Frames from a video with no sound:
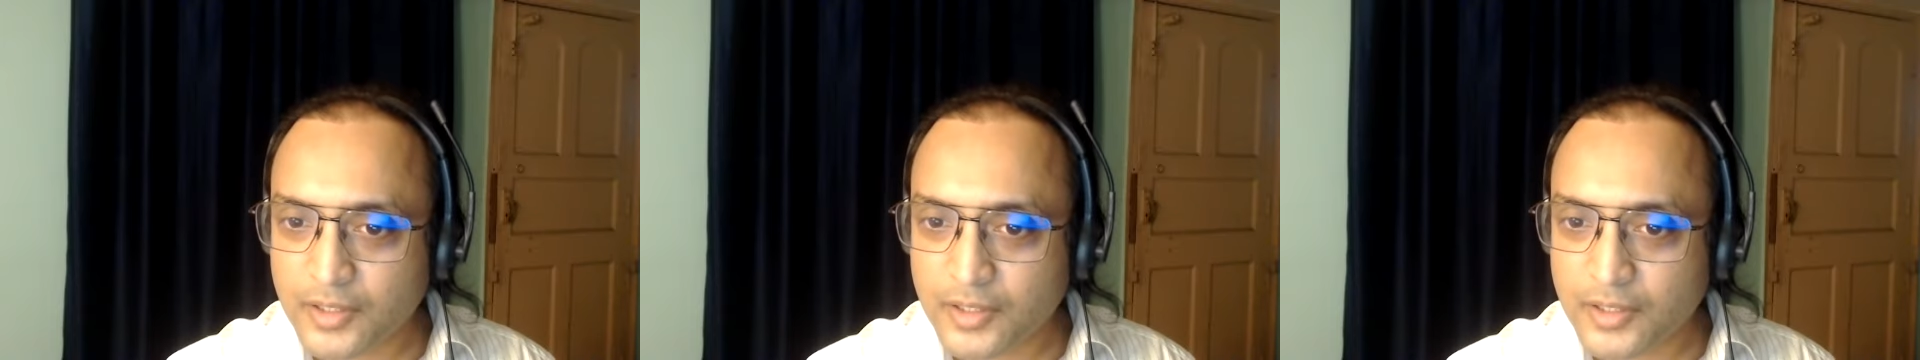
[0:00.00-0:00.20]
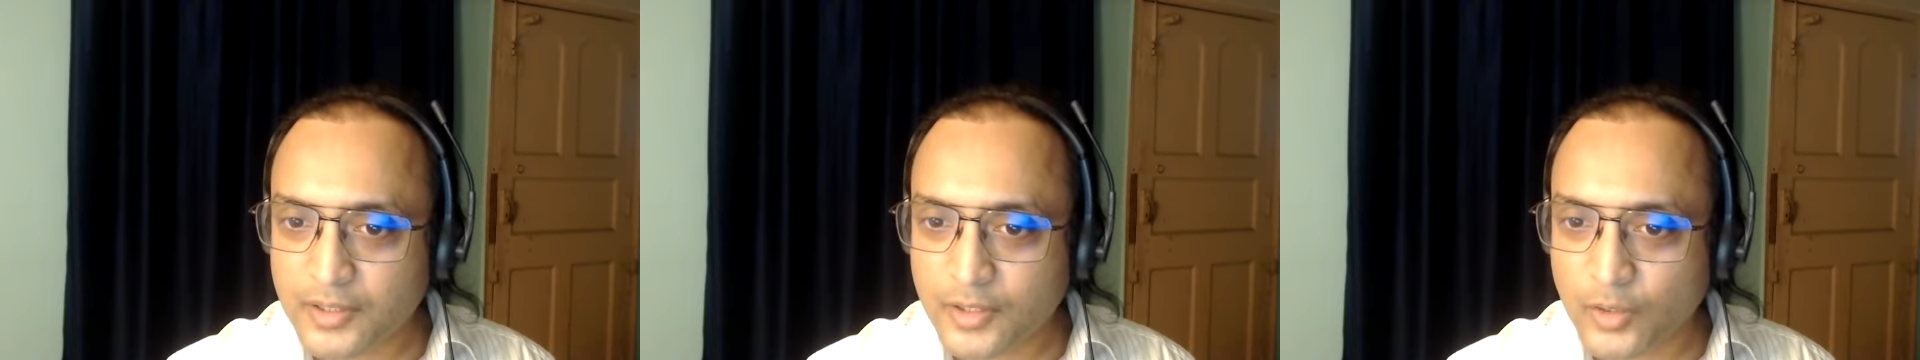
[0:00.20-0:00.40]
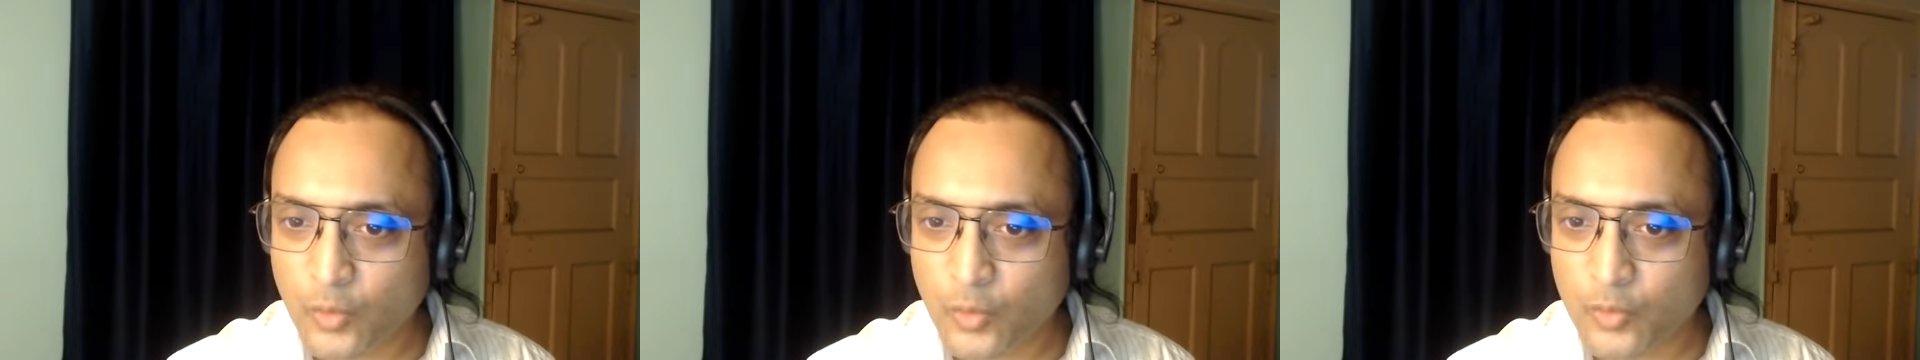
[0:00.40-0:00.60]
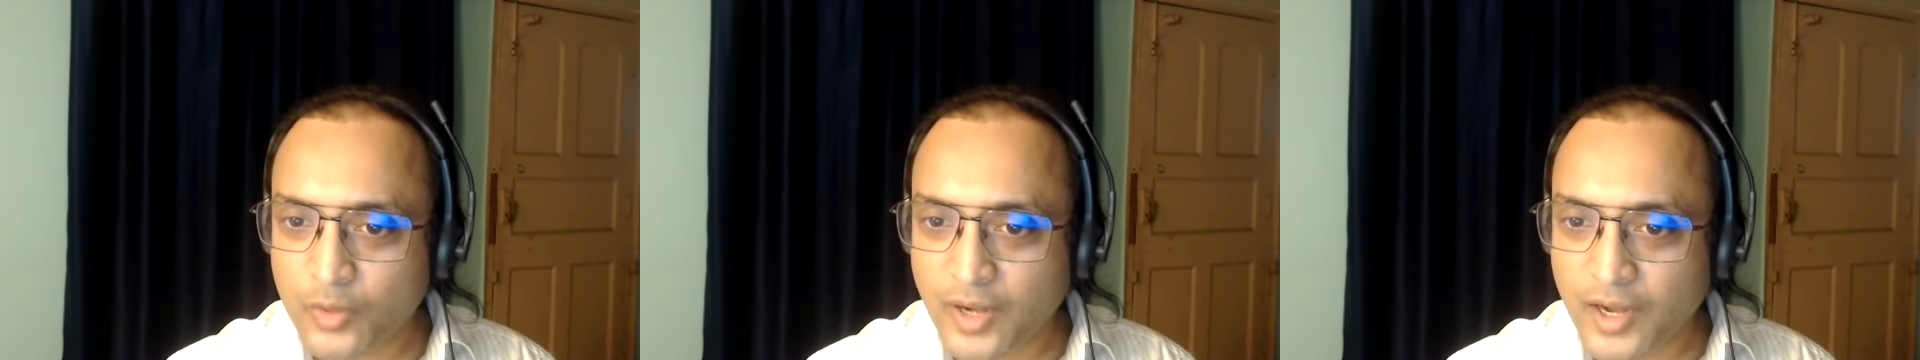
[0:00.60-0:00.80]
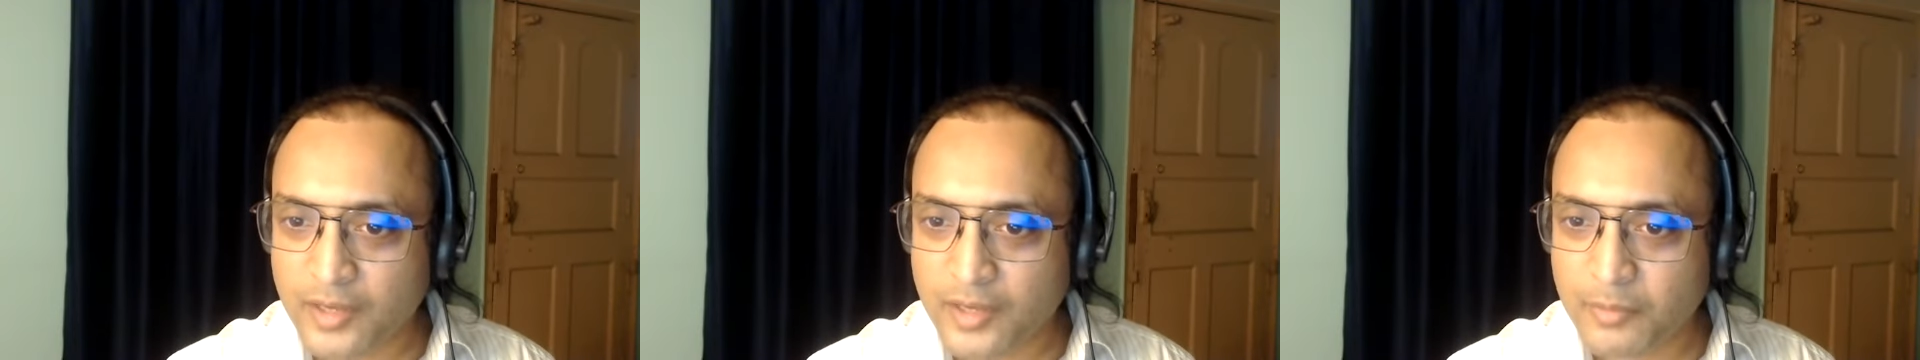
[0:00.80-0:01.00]
in the loan
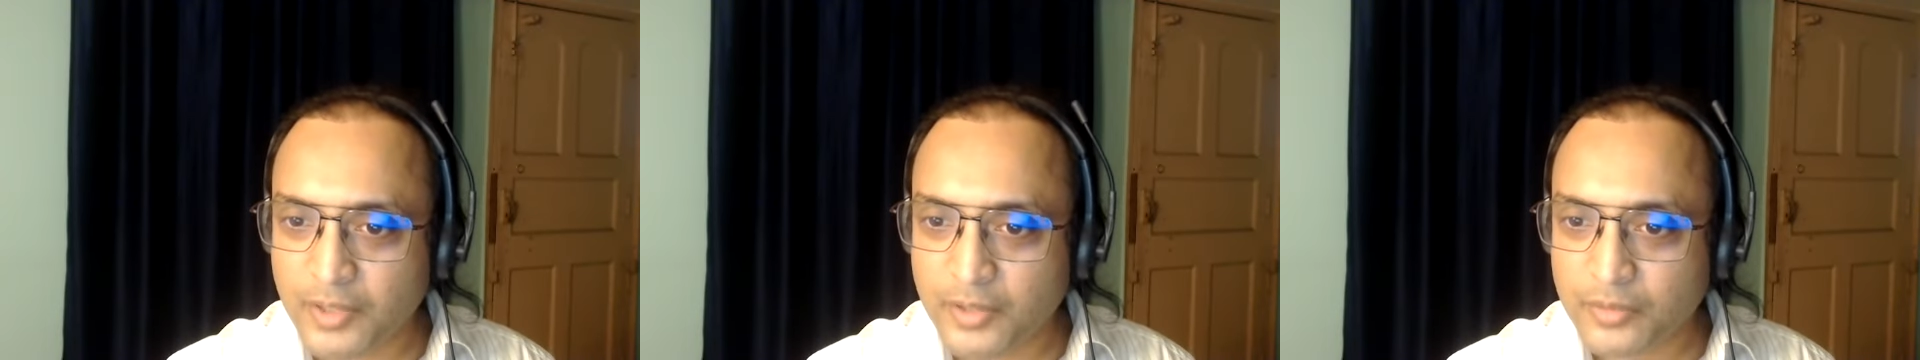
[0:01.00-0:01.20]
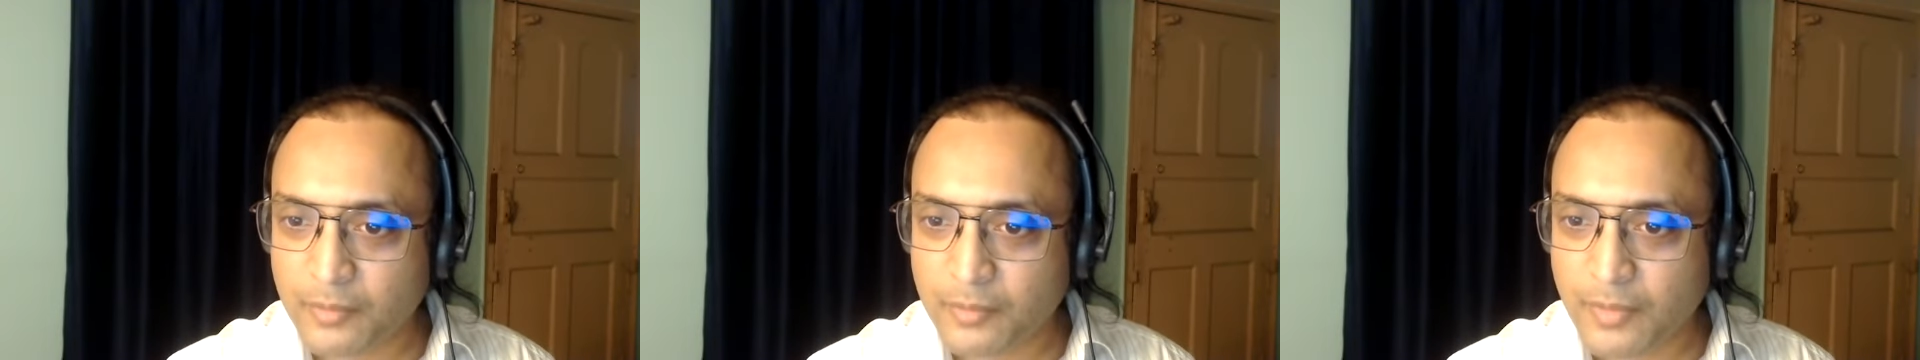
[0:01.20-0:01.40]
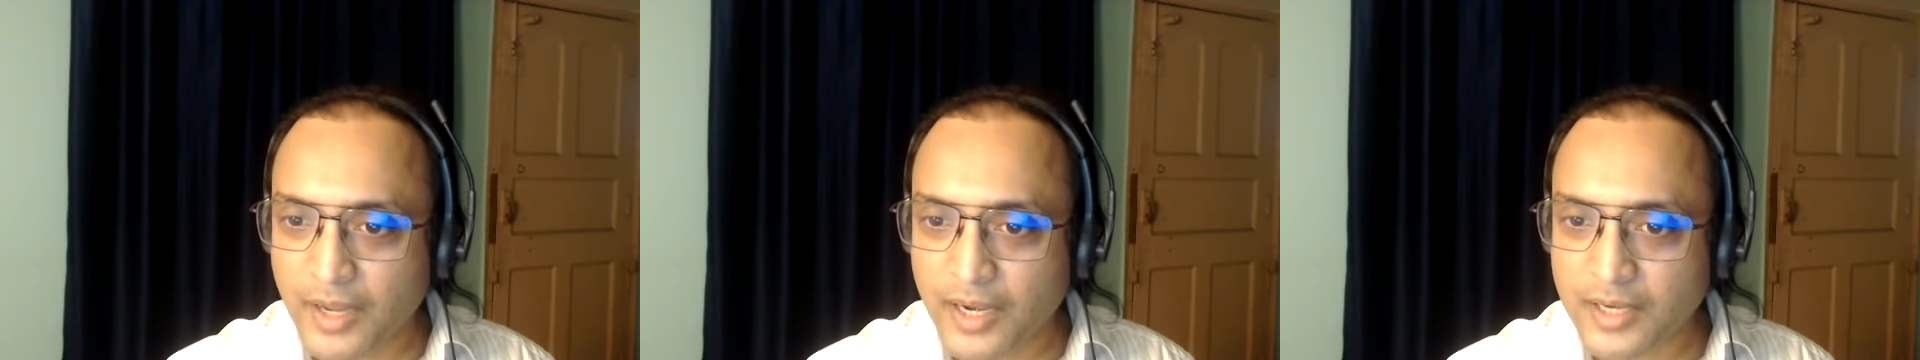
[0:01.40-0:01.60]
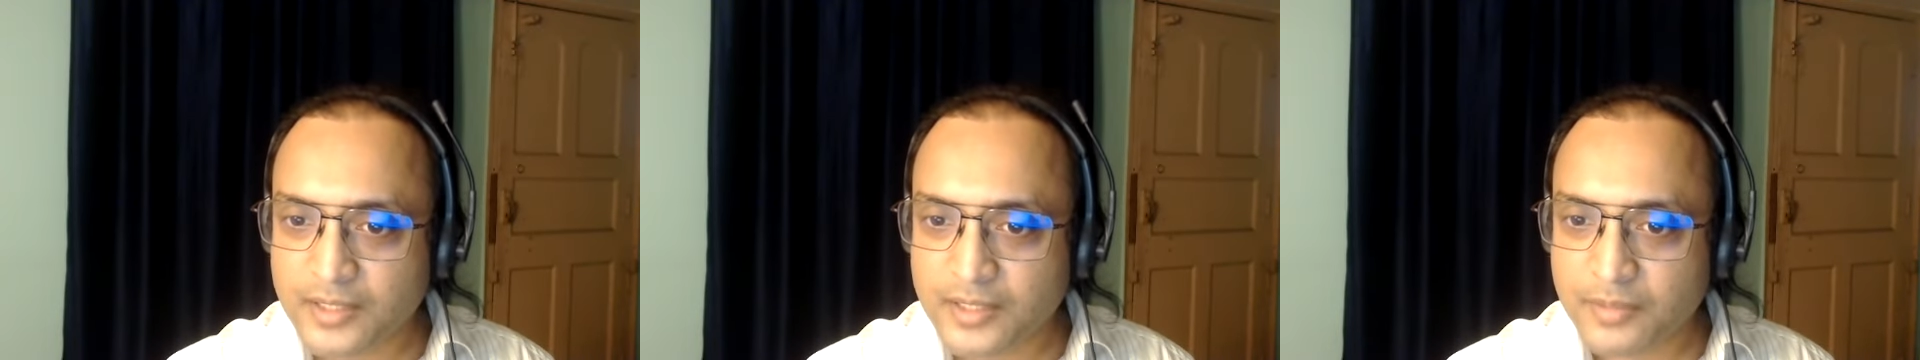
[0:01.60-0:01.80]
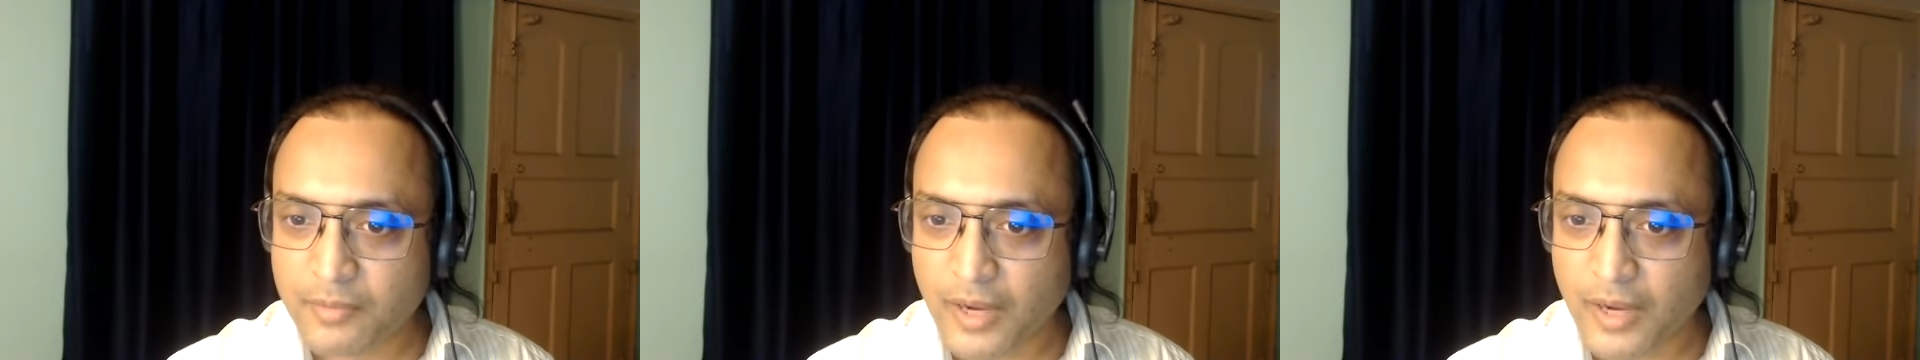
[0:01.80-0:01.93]
agreement with the banks